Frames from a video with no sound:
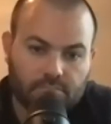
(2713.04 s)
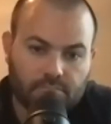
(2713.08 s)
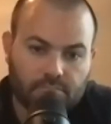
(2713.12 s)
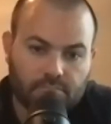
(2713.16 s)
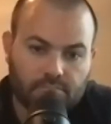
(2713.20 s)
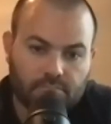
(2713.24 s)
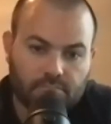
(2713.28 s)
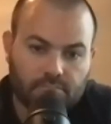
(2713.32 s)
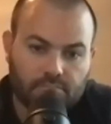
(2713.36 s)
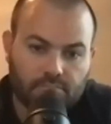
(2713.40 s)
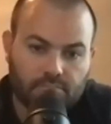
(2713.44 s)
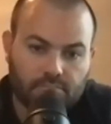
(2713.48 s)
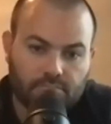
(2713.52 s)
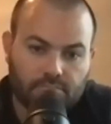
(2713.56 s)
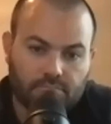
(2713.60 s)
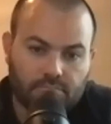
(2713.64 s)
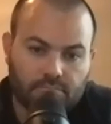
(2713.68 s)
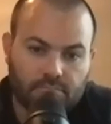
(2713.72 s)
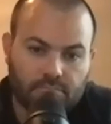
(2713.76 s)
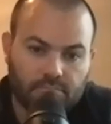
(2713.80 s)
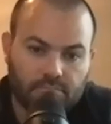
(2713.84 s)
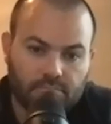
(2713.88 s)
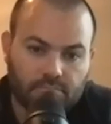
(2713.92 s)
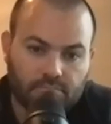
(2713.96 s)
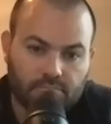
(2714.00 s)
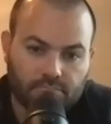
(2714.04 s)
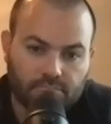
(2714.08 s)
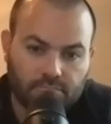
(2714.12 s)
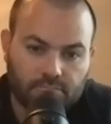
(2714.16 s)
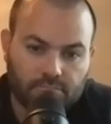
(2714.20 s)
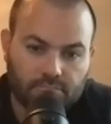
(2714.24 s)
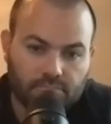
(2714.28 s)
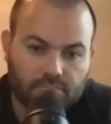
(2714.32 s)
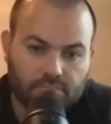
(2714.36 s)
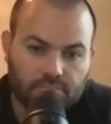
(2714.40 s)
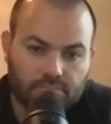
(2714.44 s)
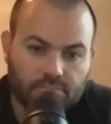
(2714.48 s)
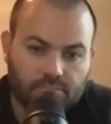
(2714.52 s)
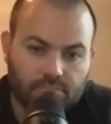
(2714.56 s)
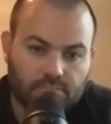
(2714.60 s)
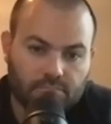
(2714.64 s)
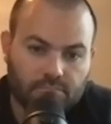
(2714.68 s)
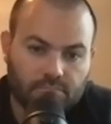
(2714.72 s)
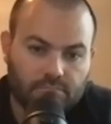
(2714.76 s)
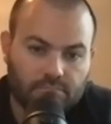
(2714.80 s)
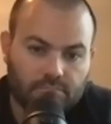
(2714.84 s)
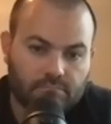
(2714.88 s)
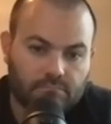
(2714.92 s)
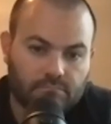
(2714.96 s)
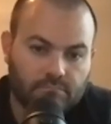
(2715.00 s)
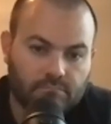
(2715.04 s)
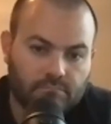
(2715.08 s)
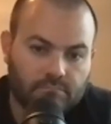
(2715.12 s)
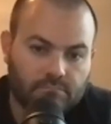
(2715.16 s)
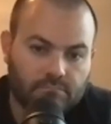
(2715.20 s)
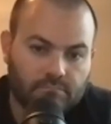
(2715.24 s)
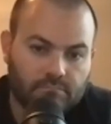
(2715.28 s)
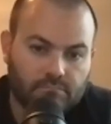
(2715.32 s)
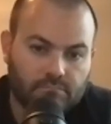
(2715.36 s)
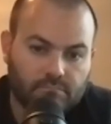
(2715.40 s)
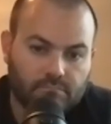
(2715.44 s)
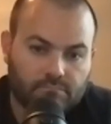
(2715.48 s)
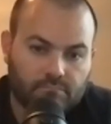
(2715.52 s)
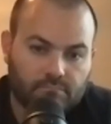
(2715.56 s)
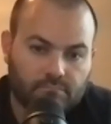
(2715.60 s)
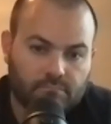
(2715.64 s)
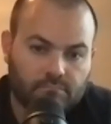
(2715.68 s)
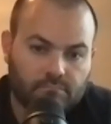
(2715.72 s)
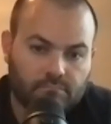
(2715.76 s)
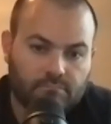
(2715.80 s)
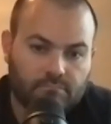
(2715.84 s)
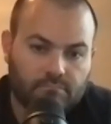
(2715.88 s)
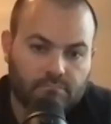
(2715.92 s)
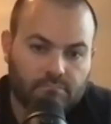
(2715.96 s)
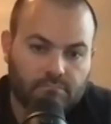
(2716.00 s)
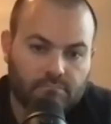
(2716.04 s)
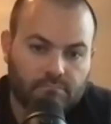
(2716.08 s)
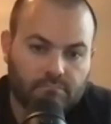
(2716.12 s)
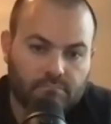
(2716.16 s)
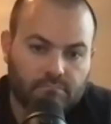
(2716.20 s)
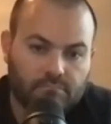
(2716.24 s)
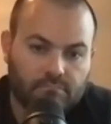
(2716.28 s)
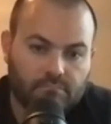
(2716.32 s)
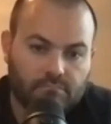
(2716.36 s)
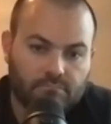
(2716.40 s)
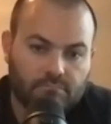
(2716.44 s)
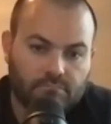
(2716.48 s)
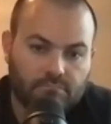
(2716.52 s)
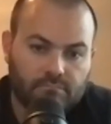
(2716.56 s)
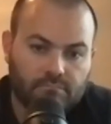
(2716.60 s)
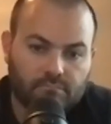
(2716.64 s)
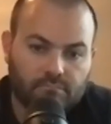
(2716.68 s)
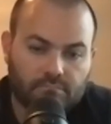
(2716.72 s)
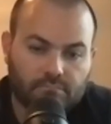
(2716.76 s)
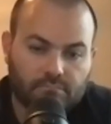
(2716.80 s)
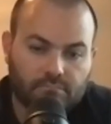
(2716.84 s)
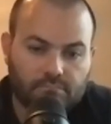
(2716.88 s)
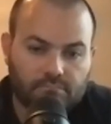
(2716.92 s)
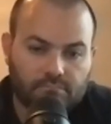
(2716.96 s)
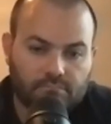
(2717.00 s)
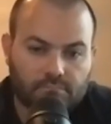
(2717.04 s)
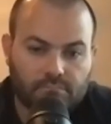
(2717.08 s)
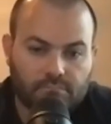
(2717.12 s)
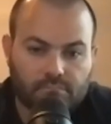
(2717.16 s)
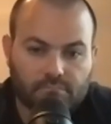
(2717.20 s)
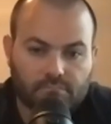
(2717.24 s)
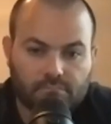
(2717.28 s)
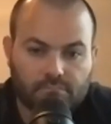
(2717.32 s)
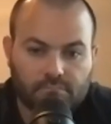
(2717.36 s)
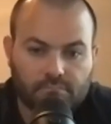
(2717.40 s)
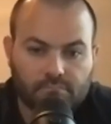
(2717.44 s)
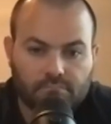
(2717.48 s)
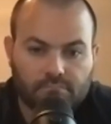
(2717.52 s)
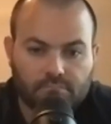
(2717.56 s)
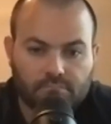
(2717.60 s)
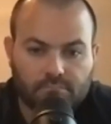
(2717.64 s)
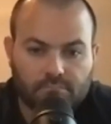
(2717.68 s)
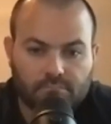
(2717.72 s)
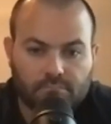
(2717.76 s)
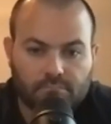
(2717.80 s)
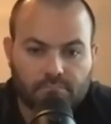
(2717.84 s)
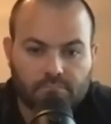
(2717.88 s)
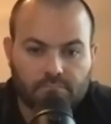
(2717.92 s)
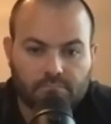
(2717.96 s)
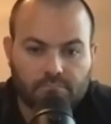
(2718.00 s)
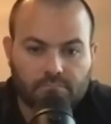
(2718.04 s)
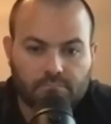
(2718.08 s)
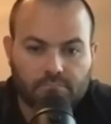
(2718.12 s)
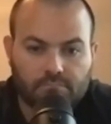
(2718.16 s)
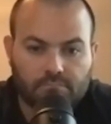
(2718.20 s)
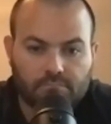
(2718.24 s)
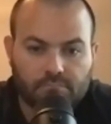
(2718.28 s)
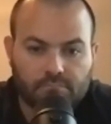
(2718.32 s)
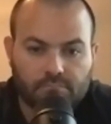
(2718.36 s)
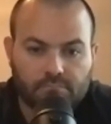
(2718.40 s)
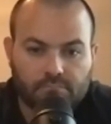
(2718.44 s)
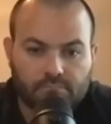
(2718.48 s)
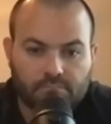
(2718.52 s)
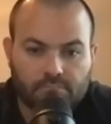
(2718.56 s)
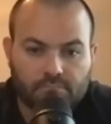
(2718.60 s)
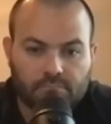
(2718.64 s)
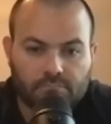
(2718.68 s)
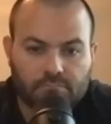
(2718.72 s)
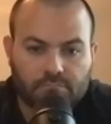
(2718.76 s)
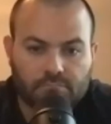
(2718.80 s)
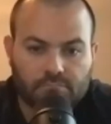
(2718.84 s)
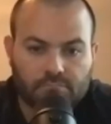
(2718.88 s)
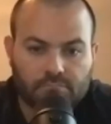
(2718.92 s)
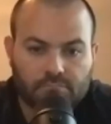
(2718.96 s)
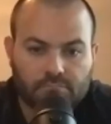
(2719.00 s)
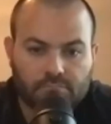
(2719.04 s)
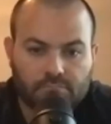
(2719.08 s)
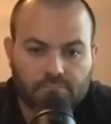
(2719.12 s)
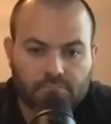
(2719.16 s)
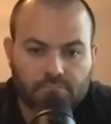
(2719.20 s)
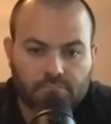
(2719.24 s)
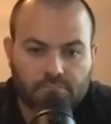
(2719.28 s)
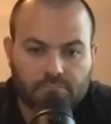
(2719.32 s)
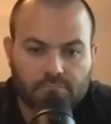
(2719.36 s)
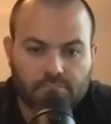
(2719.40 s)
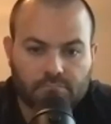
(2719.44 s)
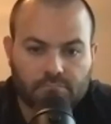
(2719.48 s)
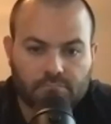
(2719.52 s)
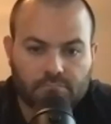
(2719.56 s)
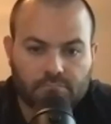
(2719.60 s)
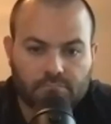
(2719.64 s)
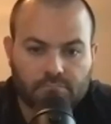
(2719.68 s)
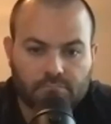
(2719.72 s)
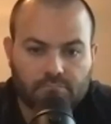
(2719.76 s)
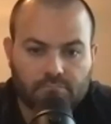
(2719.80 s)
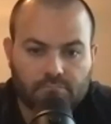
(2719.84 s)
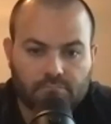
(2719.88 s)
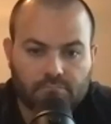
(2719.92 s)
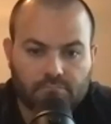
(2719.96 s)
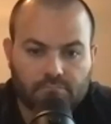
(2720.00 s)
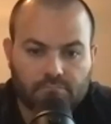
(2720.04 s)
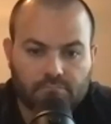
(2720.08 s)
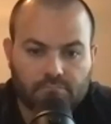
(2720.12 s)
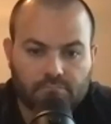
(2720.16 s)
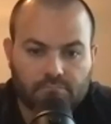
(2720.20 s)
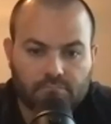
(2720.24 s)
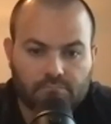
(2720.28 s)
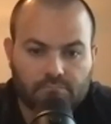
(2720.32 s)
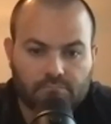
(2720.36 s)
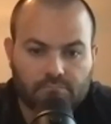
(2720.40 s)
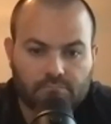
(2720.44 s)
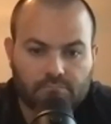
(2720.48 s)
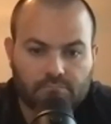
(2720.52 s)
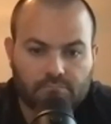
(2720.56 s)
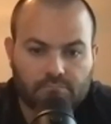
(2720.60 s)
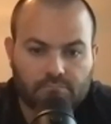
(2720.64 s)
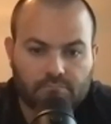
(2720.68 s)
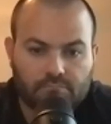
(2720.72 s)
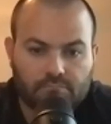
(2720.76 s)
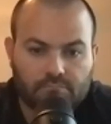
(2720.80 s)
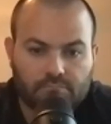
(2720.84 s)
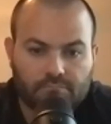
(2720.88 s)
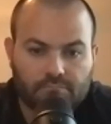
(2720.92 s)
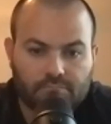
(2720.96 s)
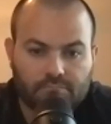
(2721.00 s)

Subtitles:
(not speaking)